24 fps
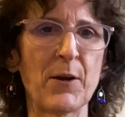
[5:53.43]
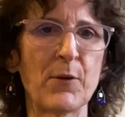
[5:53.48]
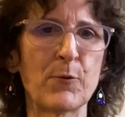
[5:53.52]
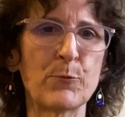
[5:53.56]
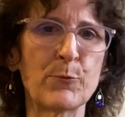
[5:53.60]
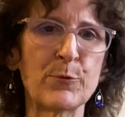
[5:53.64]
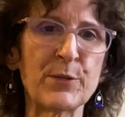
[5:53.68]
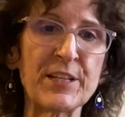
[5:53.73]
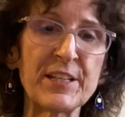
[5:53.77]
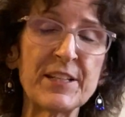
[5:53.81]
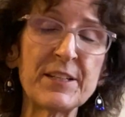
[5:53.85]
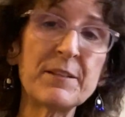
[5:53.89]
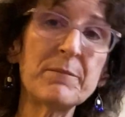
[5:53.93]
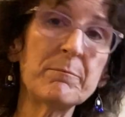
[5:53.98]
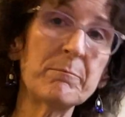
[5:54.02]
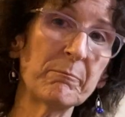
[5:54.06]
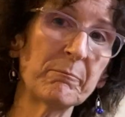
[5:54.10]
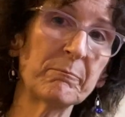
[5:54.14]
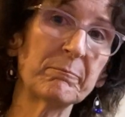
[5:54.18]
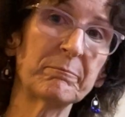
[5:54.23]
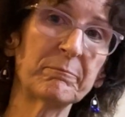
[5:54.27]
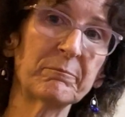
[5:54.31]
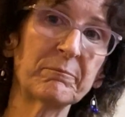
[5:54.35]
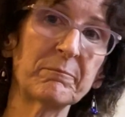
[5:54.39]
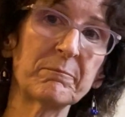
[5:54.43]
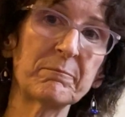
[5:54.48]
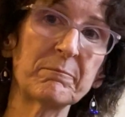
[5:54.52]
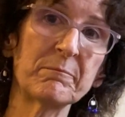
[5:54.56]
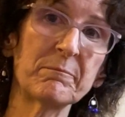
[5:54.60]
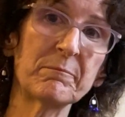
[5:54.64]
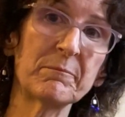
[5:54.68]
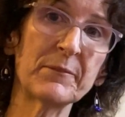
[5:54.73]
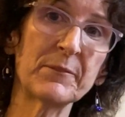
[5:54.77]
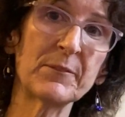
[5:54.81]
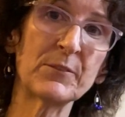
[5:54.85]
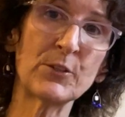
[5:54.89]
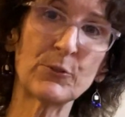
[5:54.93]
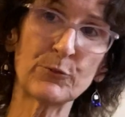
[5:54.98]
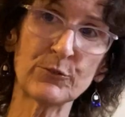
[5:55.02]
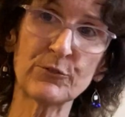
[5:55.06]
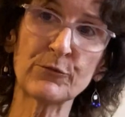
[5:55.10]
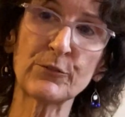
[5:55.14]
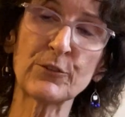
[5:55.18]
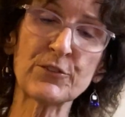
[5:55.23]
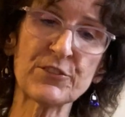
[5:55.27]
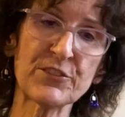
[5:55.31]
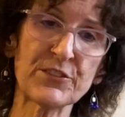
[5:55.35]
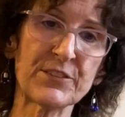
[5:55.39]
Read those
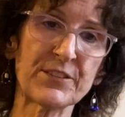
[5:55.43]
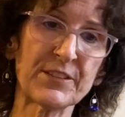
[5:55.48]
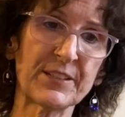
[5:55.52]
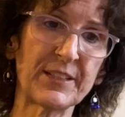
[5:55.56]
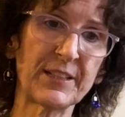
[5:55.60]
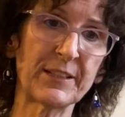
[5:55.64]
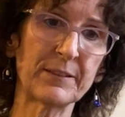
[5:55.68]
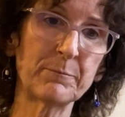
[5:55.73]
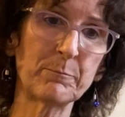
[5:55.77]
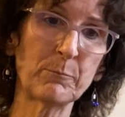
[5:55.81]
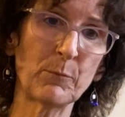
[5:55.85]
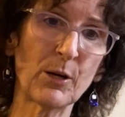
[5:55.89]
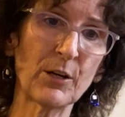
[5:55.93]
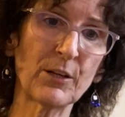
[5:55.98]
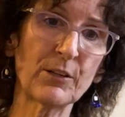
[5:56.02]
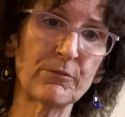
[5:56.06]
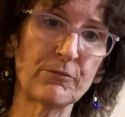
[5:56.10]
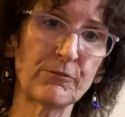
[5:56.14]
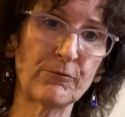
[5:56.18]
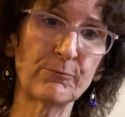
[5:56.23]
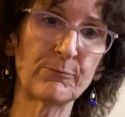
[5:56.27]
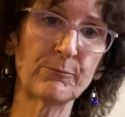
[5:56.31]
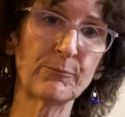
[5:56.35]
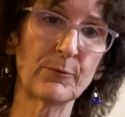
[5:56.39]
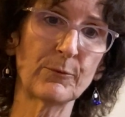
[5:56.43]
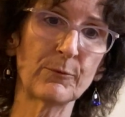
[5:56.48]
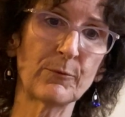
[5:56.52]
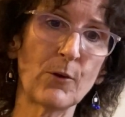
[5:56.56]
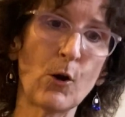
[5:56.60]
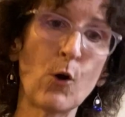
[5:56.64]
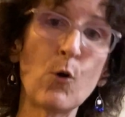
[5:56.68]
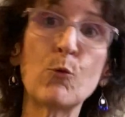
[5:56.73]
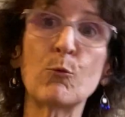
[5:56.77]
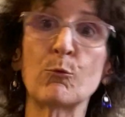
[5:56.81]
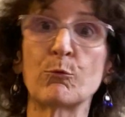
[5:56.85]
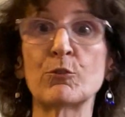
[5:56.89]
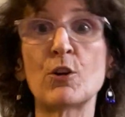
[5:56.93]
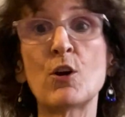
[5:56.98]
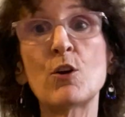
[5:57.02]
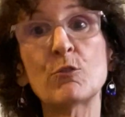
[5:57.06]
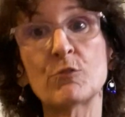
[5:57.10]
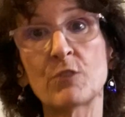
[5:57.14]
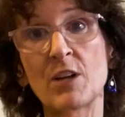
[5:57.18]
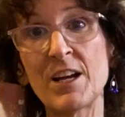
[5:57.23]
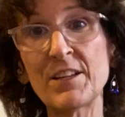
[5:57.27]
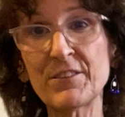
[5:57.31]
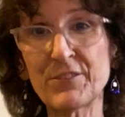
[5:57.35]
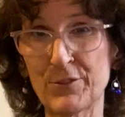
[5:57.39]
verses again.
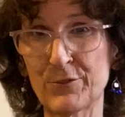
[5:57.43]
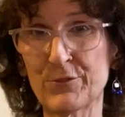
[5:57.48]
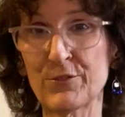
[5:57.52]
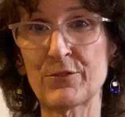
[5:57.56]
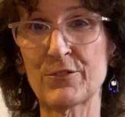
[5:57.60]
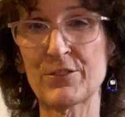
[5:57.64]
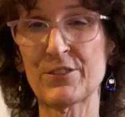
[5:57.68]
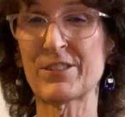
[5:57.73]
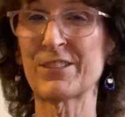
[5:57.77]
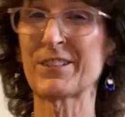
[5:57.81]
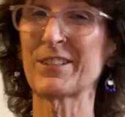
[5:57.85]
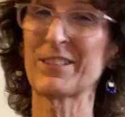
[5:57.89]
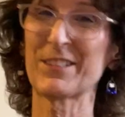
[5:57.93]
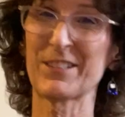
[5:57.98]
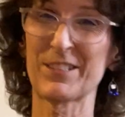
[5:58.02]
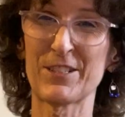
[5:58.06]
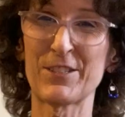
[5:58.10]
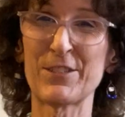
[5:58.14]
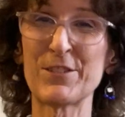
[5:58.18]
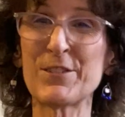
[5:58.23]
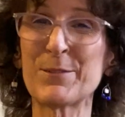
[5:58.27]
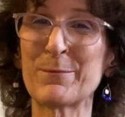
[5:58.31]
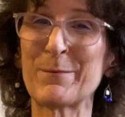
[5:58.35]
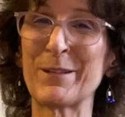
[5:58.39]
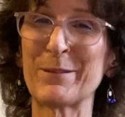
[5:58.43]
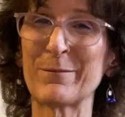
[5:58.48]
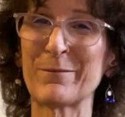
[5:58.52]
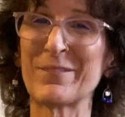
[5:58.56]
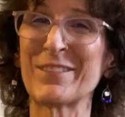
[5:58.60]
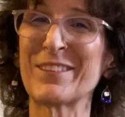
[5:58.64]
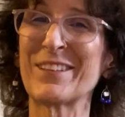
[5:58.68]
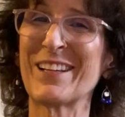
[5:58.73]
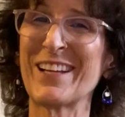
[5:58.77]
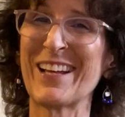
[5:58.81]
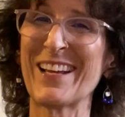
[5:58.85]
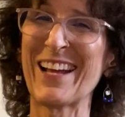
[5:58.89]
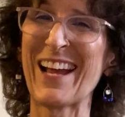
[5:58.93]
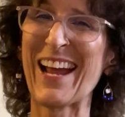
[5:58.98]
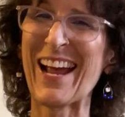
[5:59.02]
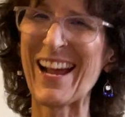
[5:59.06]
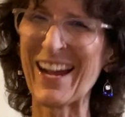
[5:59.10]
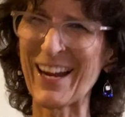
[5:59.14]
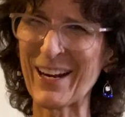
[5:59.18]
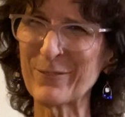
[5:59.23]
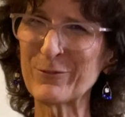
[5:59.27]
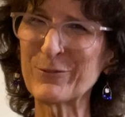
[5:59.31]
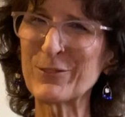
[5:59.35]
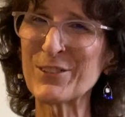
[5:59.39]
Not those verses, excuse me.
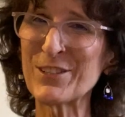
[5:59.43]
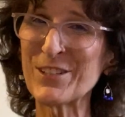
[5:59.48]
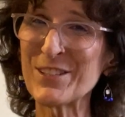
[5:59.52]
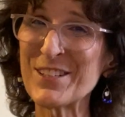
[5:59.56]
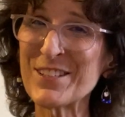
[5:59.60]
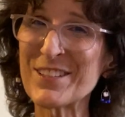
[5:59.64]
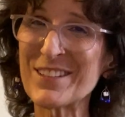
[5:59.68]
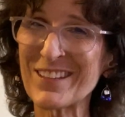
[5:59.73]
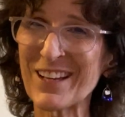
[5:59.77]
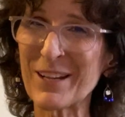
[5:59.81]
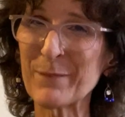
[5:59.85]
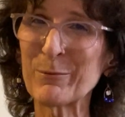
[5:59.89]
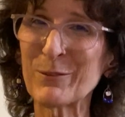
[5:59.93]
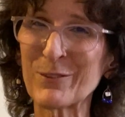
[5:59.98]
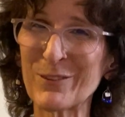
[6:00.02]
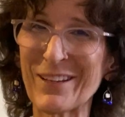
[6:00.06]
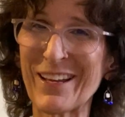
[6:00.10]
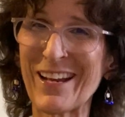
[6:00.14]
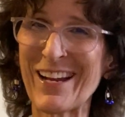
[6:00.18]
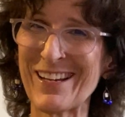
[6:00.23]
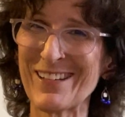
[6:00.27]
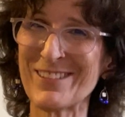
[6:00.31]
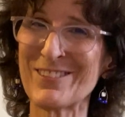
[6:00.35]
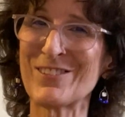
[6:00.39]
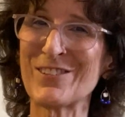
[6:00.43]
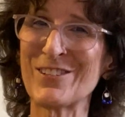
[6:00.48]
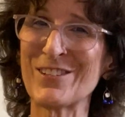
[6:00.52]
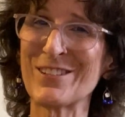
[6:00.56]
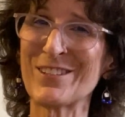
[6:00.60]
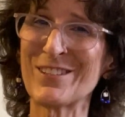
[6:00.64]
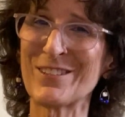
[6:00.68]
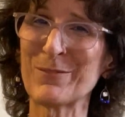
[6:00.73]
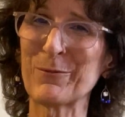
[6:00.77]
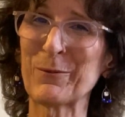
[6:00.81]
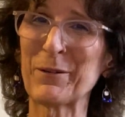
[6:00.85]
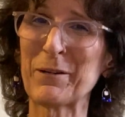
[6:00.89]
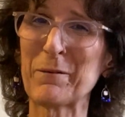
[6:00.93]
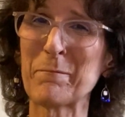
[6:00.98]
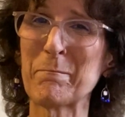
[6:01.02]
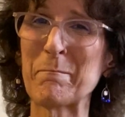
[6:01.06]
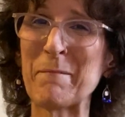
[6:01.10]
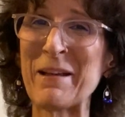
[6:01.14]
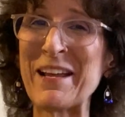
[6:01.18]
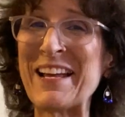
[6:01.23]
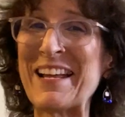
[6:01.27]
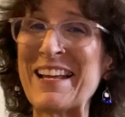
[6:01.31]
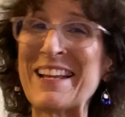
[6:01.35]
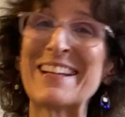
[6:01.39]
After the disciples asked Jesus what it
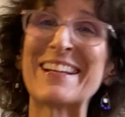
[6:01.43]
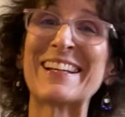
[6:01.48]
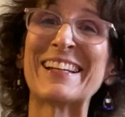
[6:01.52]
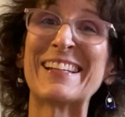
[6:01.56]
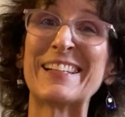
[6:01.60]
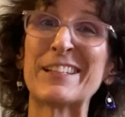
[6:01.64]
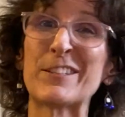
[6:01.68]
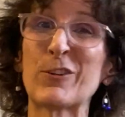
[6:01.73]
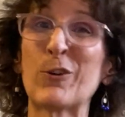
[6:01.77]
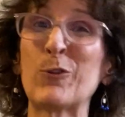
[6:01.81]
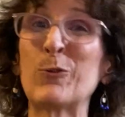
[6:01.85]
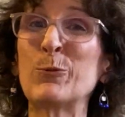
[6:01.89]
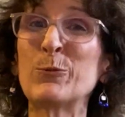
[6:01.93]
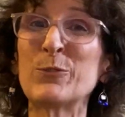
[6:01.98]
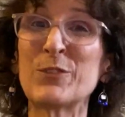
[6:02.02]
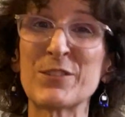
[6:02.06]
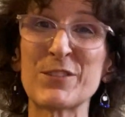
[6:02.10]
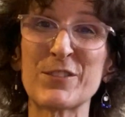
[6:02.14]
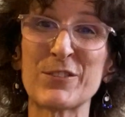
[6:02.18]
meant, he told the